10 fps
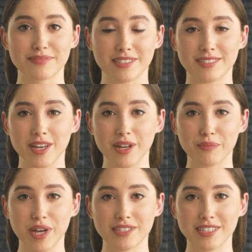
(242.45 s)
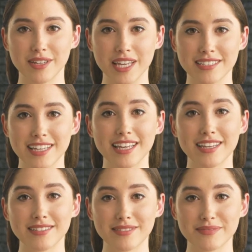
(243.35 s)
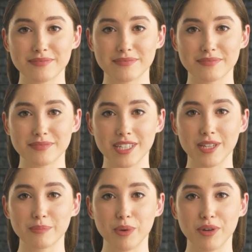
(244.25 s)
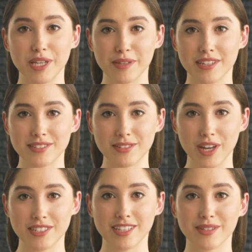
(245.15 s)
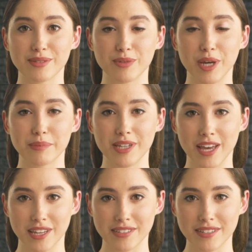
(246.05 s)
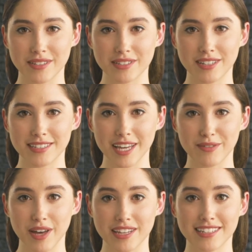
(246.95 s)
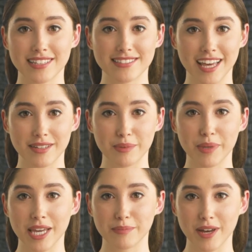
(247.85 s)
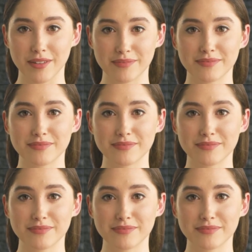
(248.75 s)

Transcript: Start writing ideas. Don't worry about structure or grammar yet, just get your ideas down on paper.